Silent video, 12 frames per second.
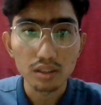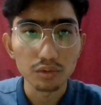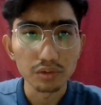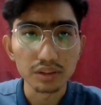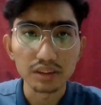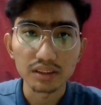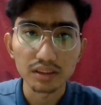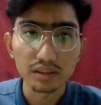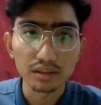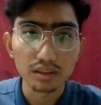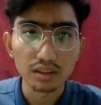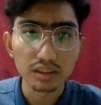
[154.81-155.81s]
to the
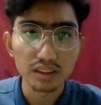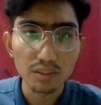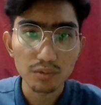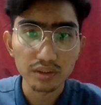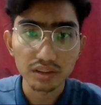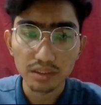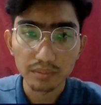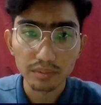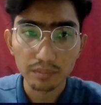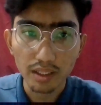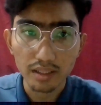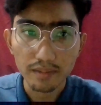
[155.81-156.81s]
sewage
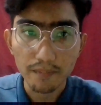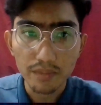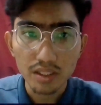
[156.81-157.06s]
treatment plant.